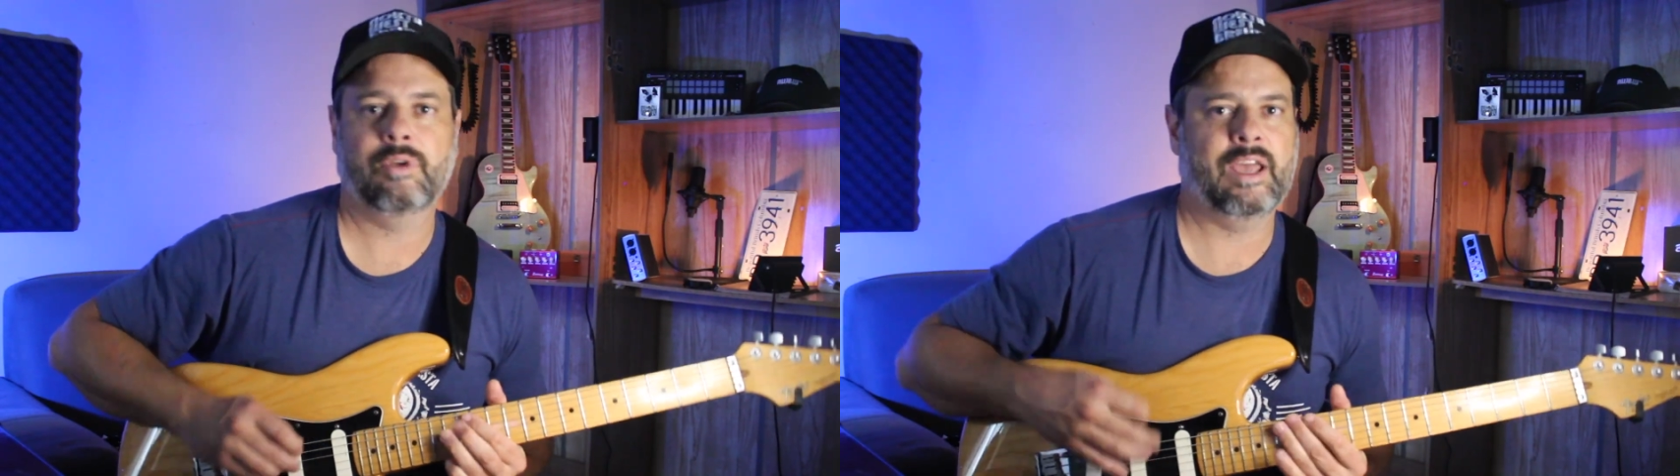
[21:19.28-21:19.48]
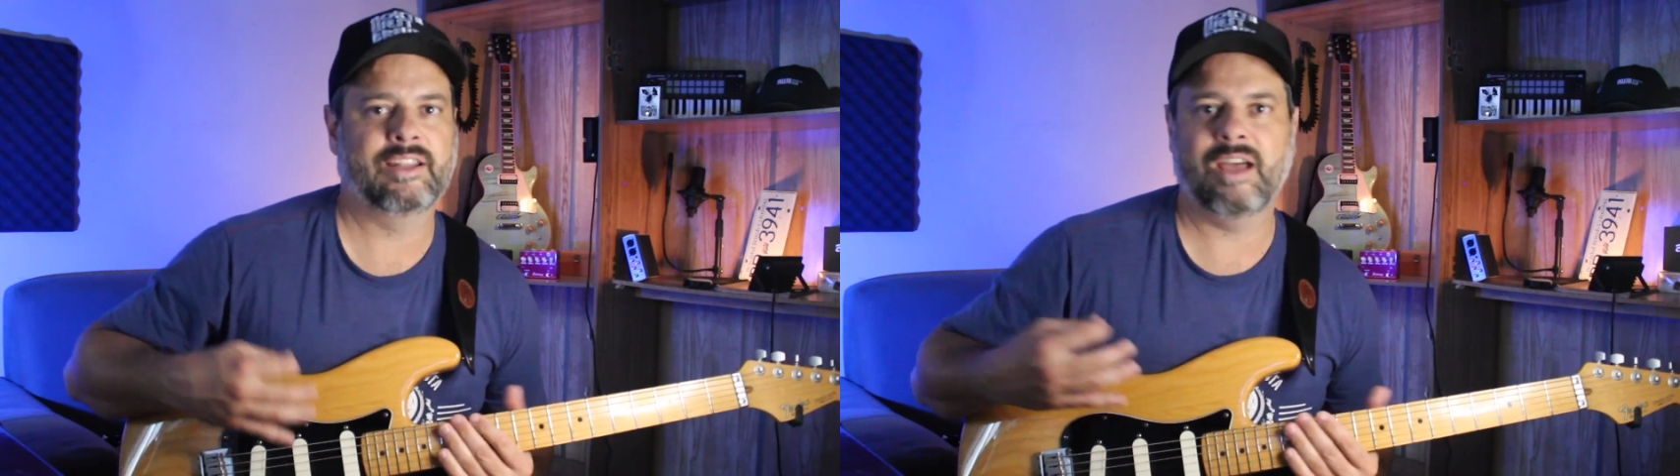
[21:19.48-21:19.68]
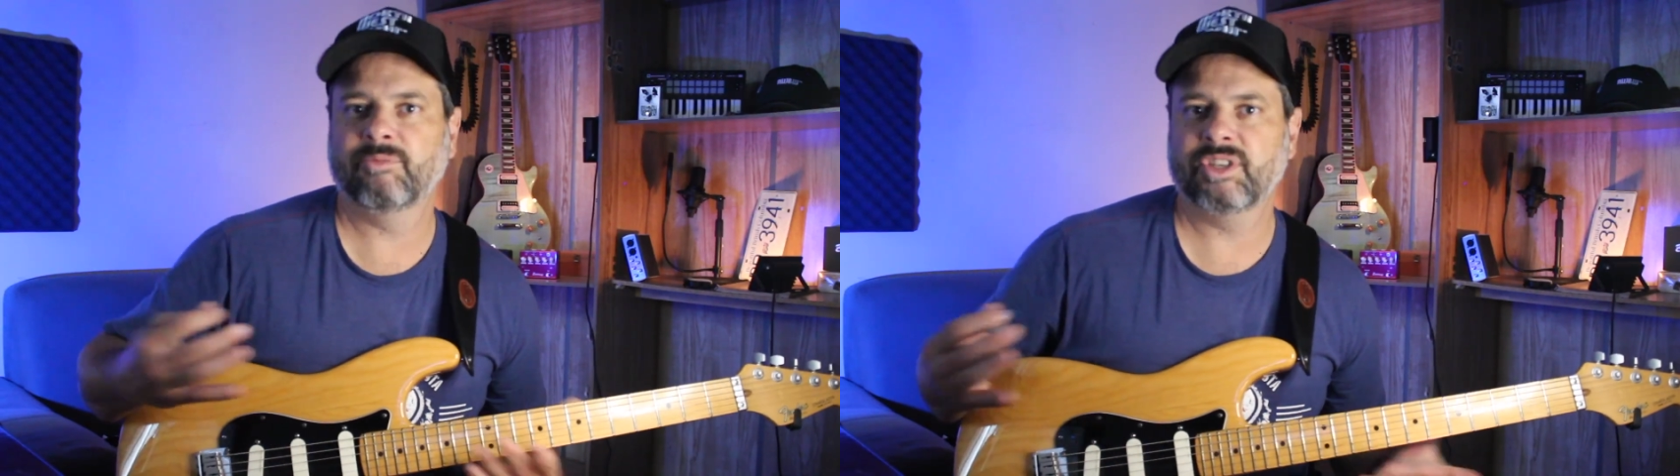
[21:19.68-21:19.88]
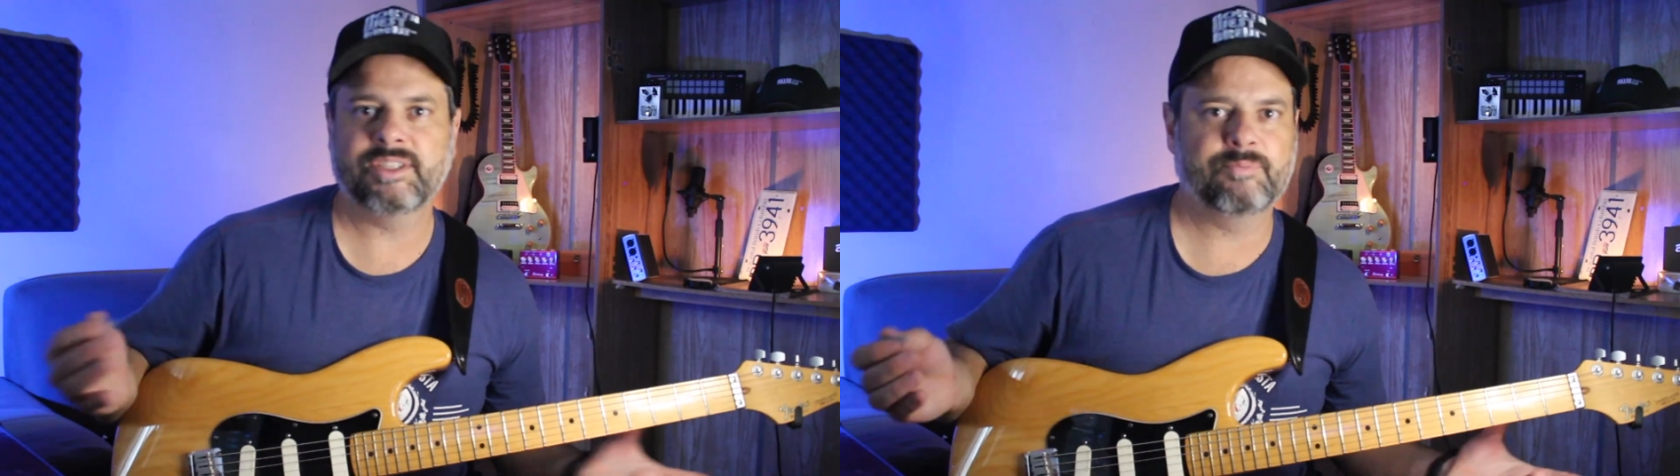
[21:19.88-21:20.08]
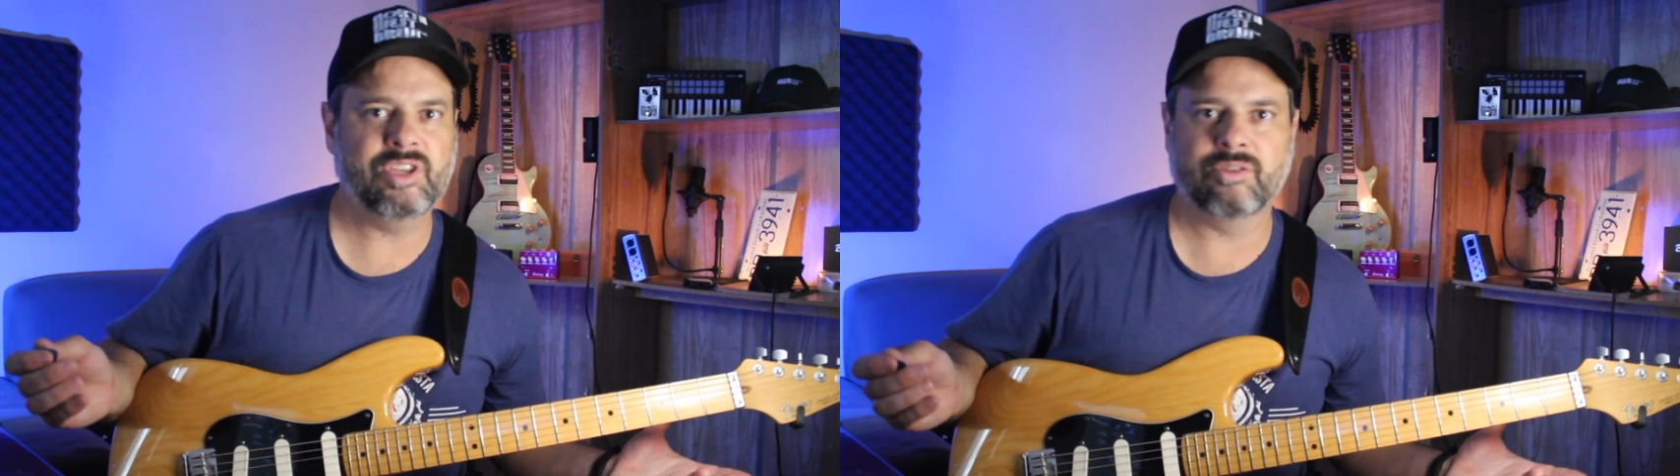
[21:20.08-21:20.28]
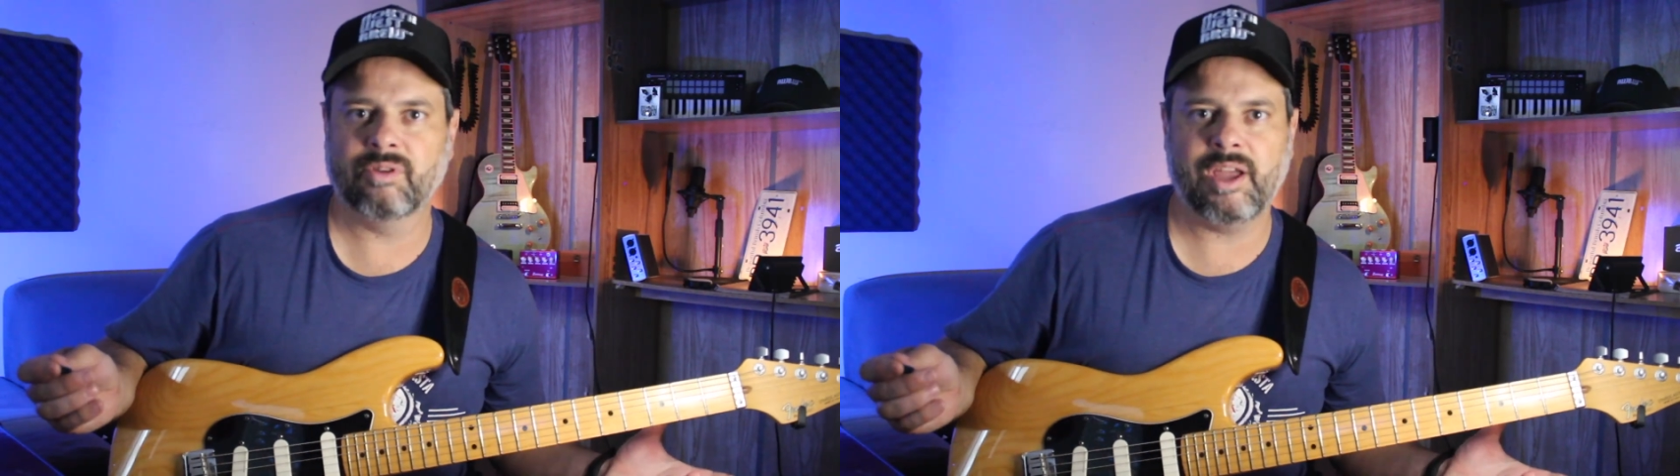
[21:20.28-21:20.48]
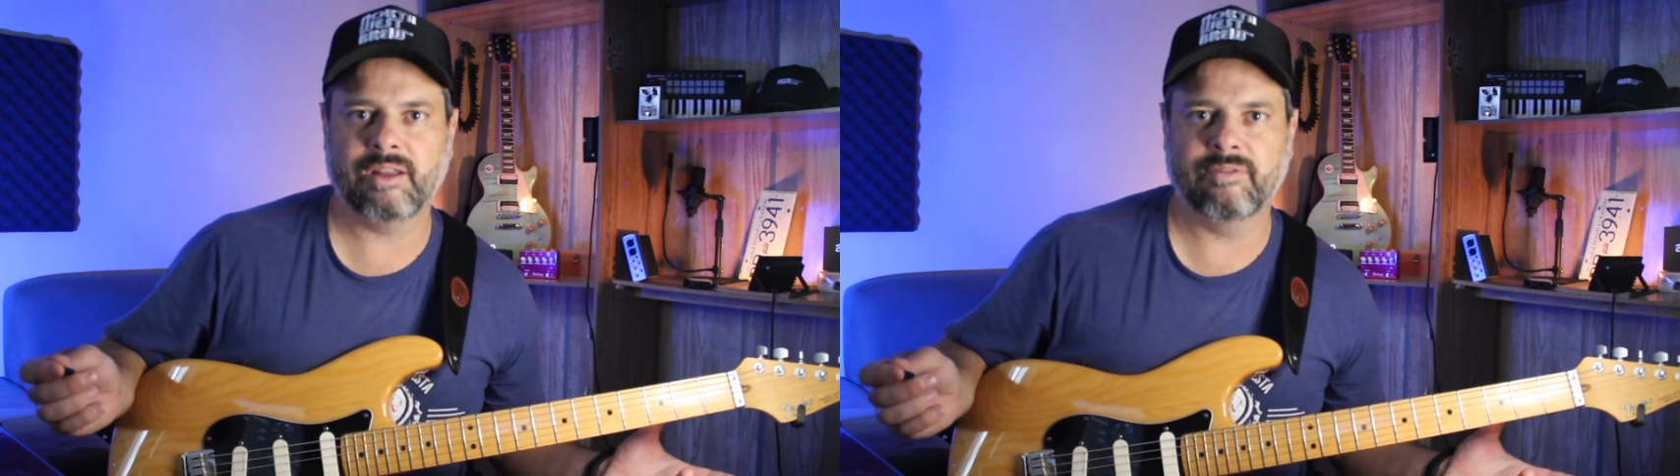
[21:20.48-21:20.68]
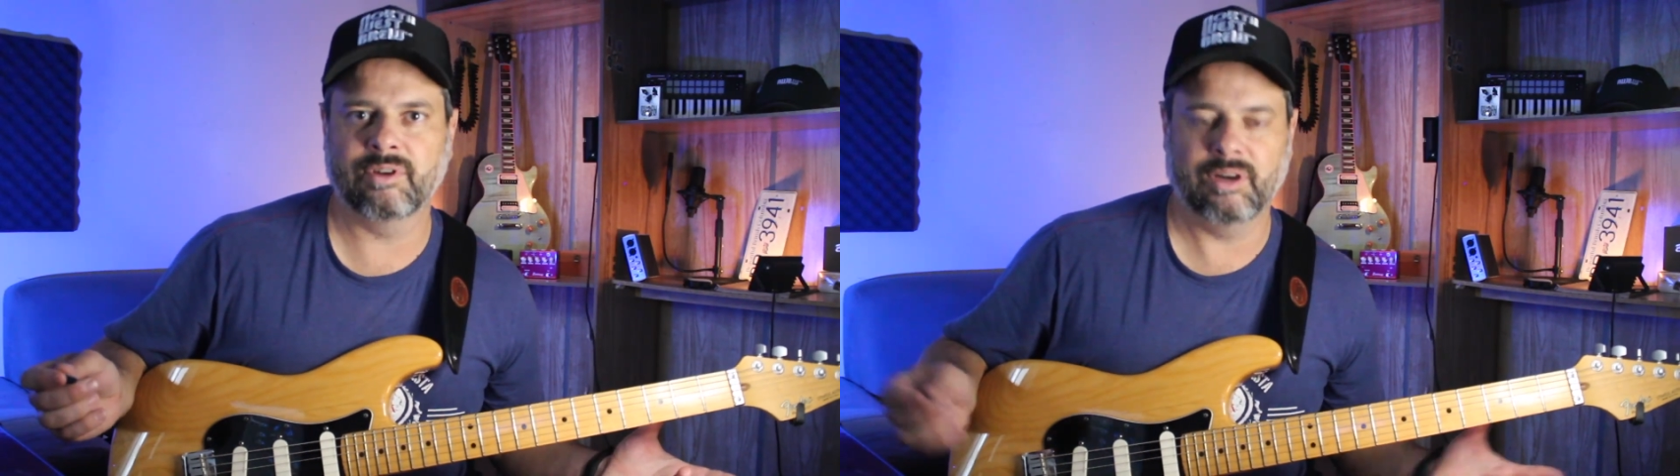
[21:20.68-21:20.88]
And I'm just being
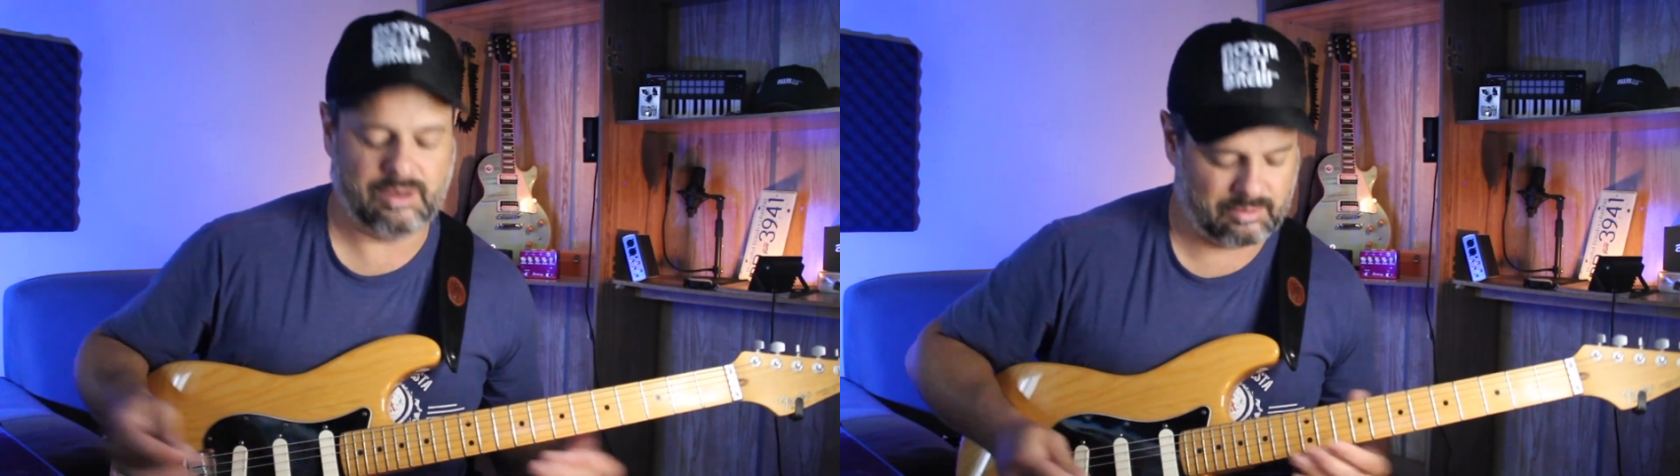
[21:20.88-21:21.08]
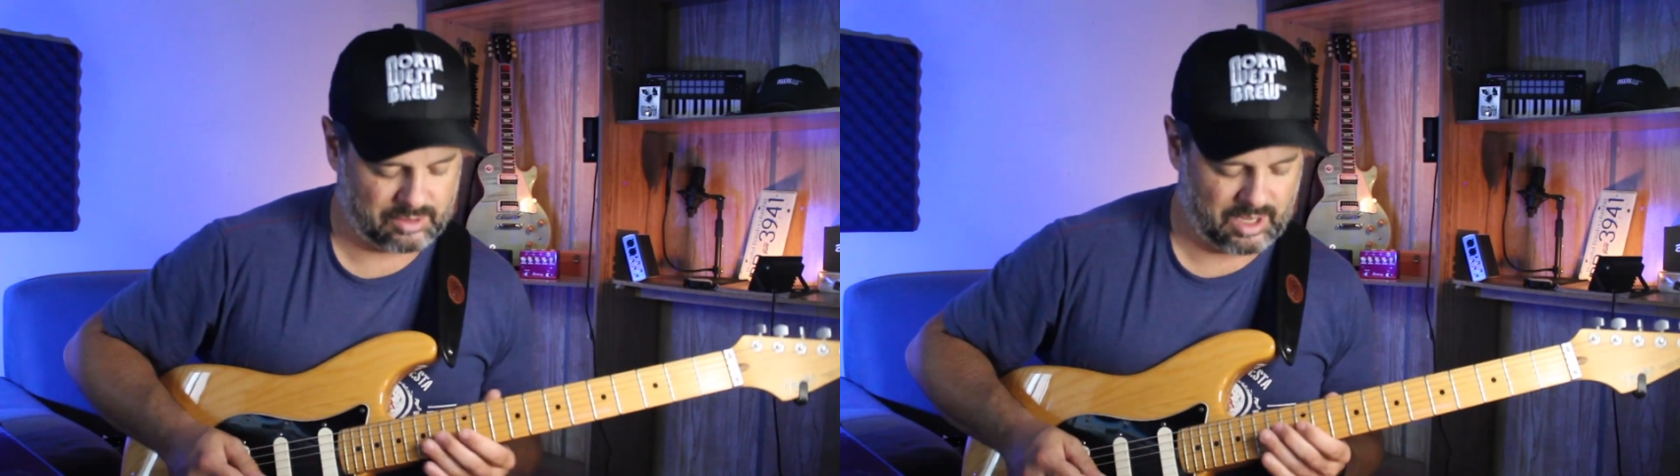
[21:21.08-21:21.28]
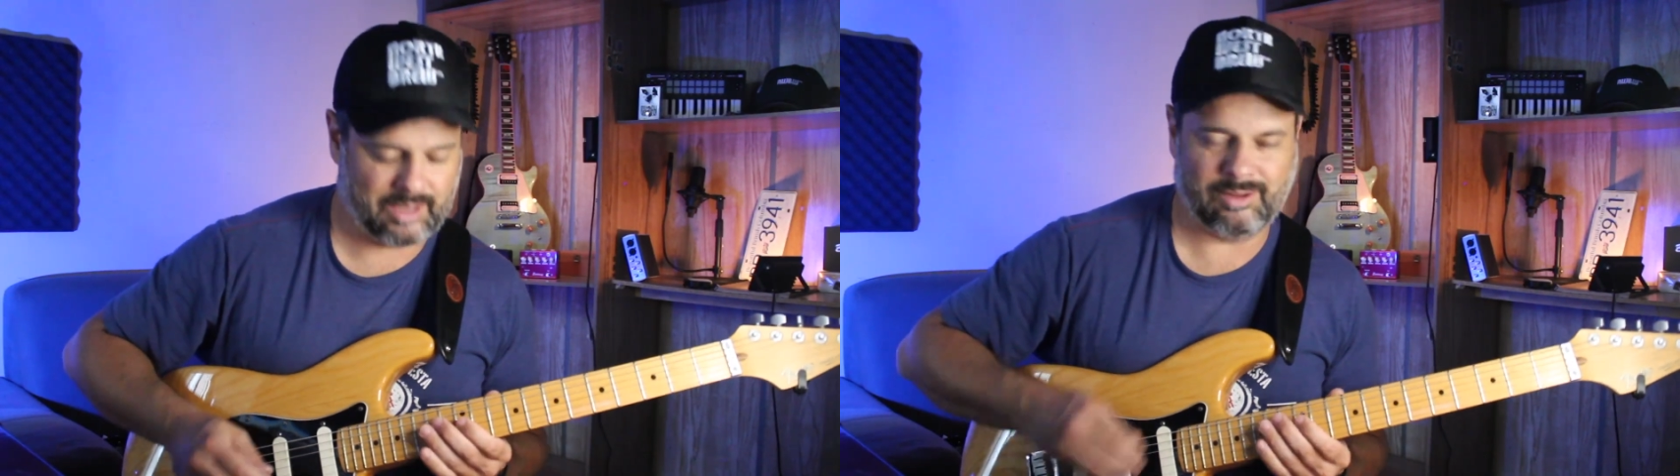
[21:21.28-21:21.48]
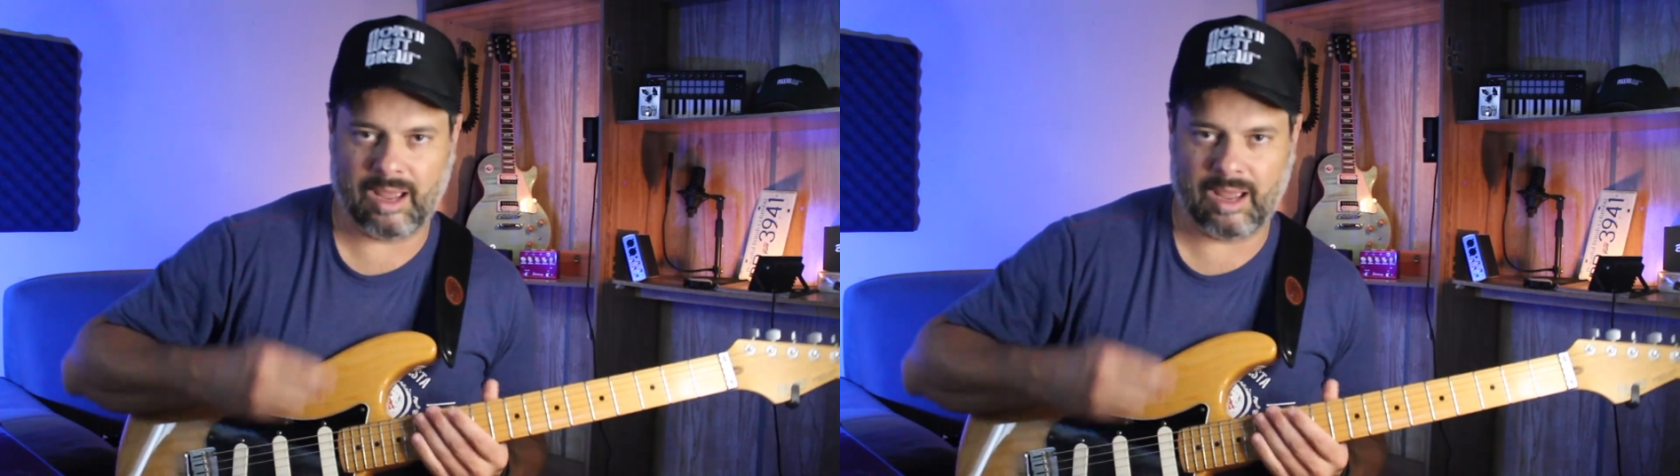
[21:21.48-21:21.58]
creative here, okay?